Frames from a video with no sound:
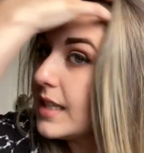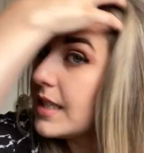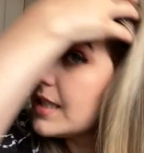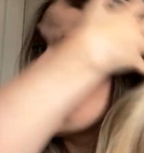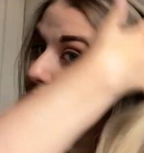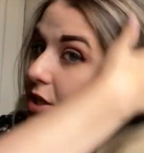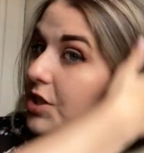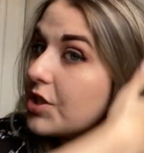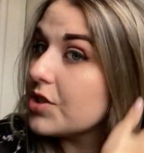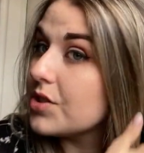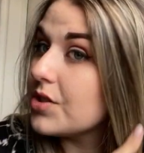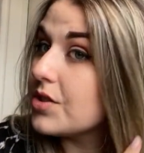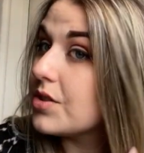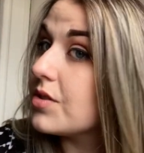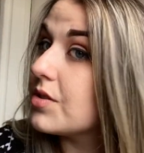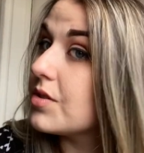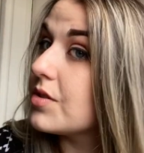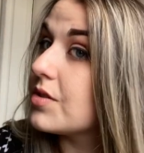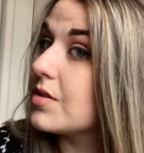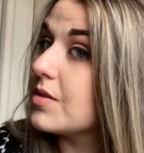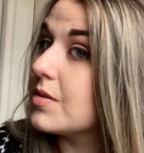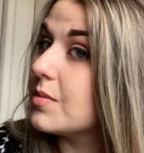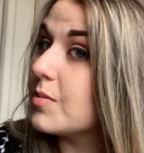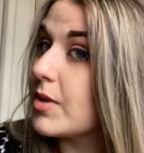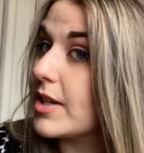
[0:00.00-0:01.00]

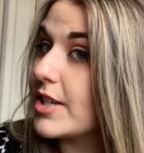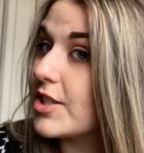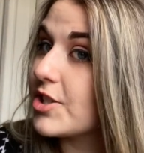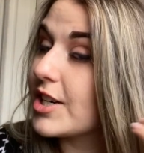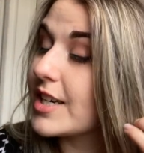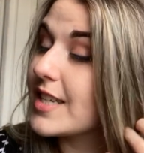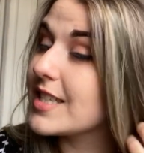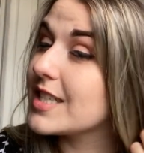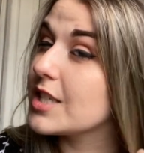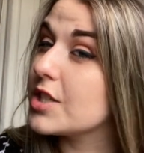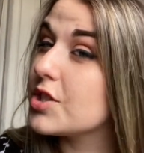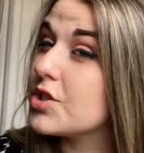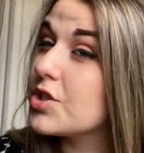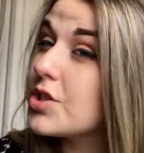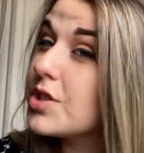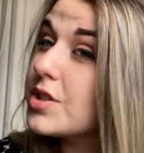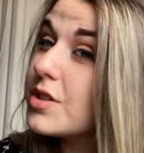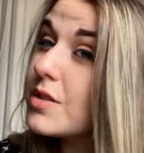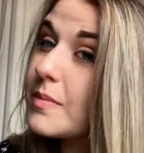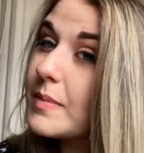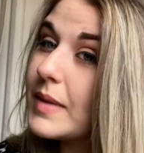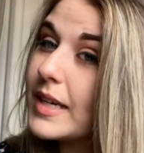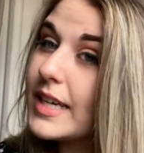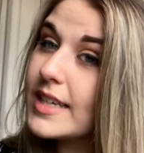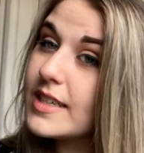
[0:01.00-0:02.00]
to moisturize it
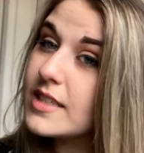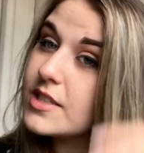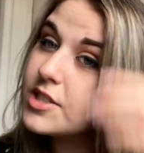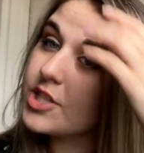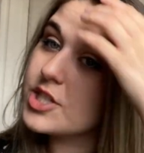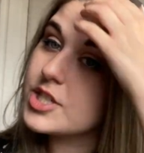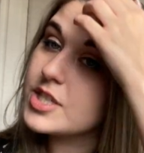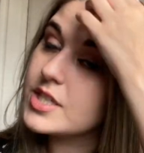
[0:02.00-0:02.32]
too much,